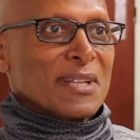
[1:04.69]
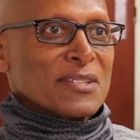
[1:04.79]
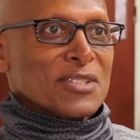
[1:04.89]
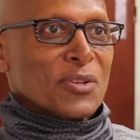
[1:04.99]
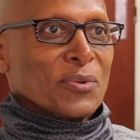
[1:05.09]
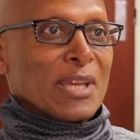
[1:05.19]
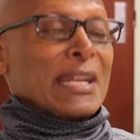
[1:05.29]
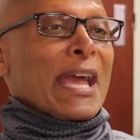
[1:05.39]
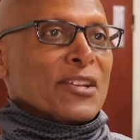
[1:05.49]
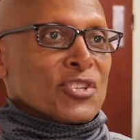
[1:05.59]
and I said, okay,
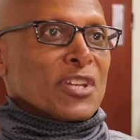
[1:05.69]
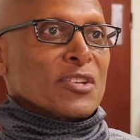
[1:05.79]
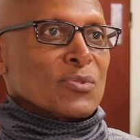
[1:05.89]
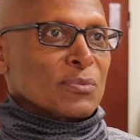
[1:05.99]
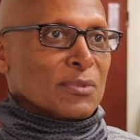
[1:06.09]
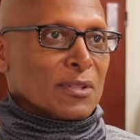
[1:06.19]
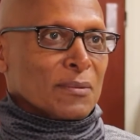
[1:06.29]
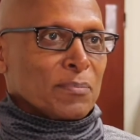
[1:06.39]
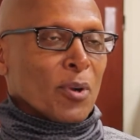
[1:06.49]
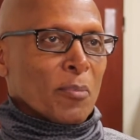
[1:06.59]
and I had a scheduled
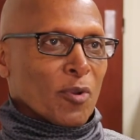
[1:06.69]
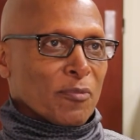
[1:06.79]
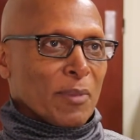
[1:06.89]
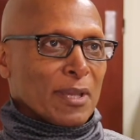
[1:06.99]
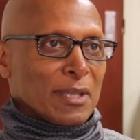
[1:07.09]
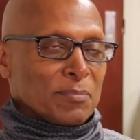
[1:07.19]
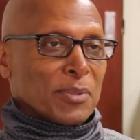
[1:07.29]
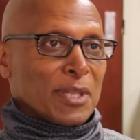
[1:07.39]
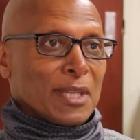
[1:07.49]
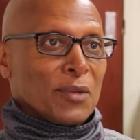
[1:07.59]
appointment with my
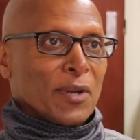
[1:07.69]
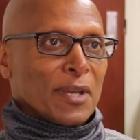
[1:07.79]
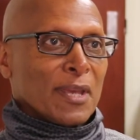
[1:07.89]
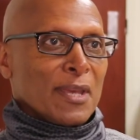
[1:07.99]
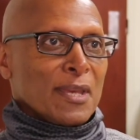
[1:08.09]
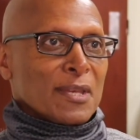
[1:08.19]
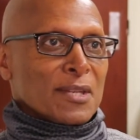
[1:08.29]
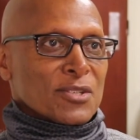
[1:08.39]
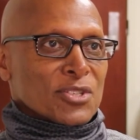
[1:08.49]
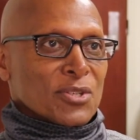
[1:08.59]
NP anyway.
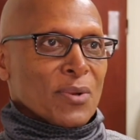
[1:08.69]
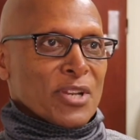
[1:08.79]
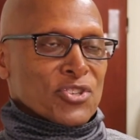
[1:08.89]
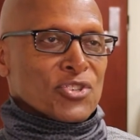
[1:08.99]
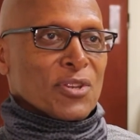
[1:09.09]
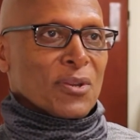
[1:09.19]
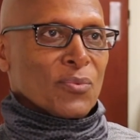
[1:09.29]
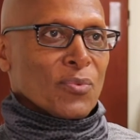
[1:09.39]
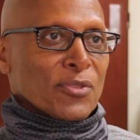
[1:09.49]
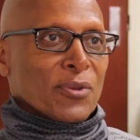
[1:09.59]
And so I share
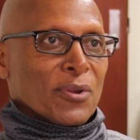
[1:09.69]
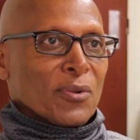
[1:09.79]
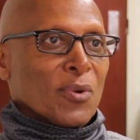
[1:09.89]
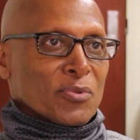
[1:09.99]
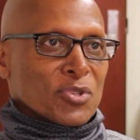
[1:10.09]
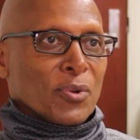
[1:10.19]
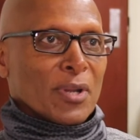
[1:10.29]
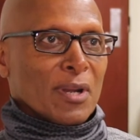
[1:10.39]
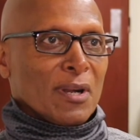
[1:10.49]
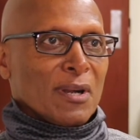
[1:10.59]
with her what was
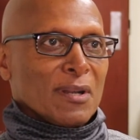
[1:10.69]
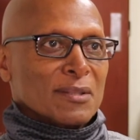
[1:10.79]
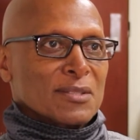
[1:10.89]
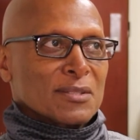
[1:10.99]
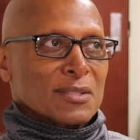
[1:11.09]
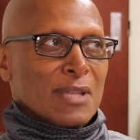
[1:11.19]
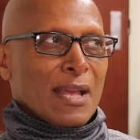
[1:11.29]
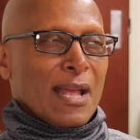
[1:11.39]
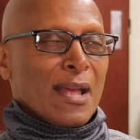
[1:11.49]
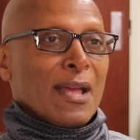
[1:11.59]
going on. And she says,
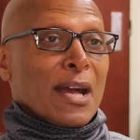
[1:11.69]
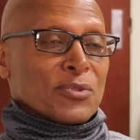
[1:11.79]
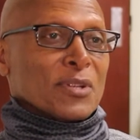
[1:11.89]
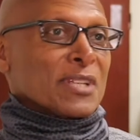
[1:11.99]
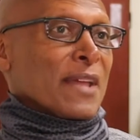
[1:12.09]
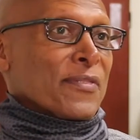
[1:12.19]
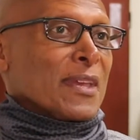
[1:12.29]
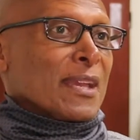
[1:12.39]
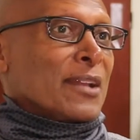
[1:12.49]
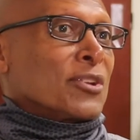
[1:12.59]
I told her, I
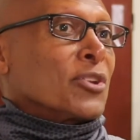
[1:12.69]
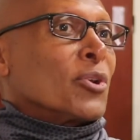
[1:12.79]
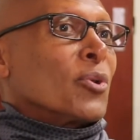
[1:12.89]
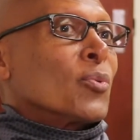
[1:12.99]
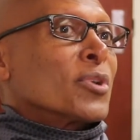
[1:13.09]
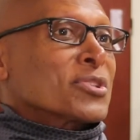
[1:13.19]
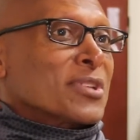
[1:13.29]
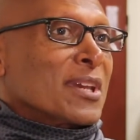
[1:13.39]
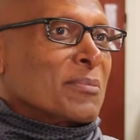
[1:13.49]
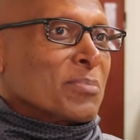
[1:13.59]
think I know what's
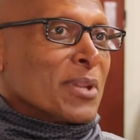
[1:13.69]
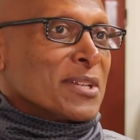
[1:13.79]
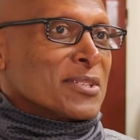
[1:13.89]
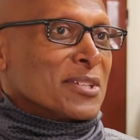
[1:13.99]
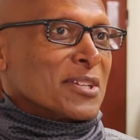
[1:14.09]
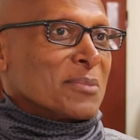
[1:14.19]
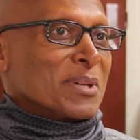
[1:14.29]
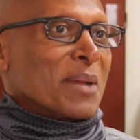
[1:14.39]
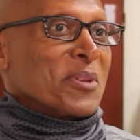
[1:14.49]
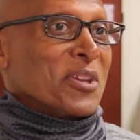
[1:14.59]
taking place here,
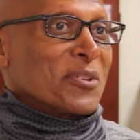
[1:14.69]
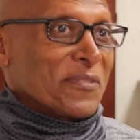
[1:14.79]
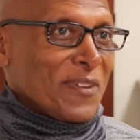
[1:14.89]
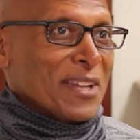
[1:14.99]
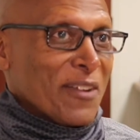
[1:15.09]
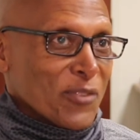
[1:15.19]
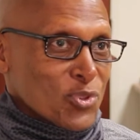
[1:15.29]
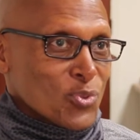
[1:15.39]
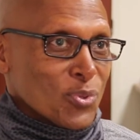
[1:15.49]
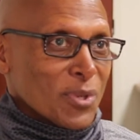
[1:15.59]
but I'm here to find out for
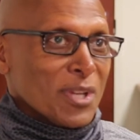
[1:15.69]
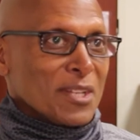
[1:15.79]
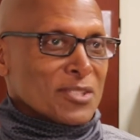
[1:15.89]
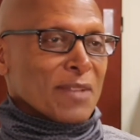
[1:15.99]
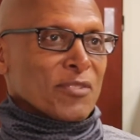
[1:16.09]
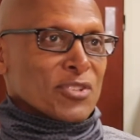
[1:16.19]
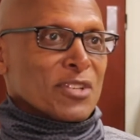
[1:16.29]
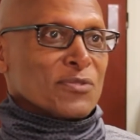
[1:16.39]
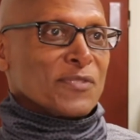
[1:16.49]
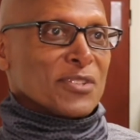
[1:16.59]
sure. So I have a
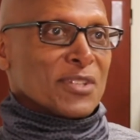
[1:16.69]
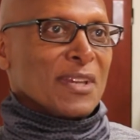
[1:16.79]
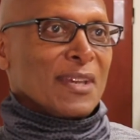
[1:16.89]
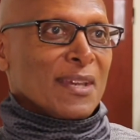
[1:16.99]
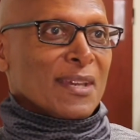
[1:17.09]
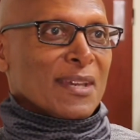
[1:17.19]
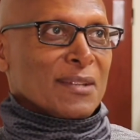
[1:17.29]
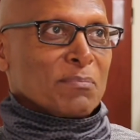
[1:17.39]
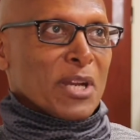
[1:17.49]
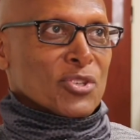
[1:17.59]
scheduled visit.
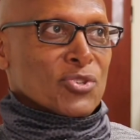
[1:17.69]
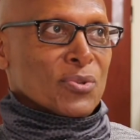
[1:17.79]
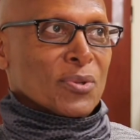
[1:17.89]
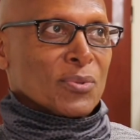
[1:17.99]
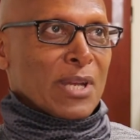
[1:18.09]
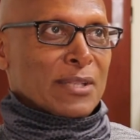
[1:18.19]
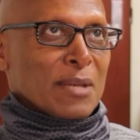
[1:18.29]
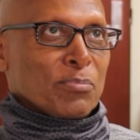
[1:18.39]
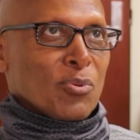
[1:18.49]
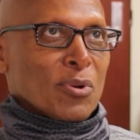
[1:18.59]
And my sugar at
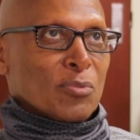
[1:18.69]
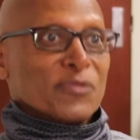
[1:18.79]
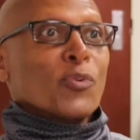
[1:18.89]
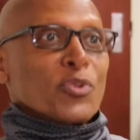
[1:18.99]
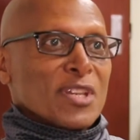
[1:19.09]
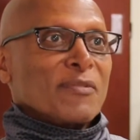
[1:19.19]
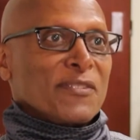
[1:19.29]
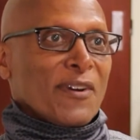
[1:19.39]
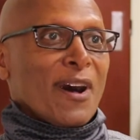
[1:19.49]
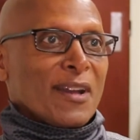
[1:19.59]
that point was
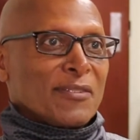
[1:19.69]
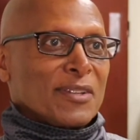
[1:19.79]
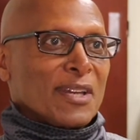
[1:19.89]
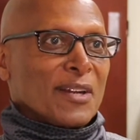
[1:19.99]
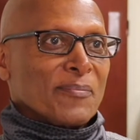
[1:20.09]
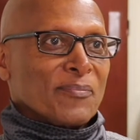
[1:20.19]
475, yeah.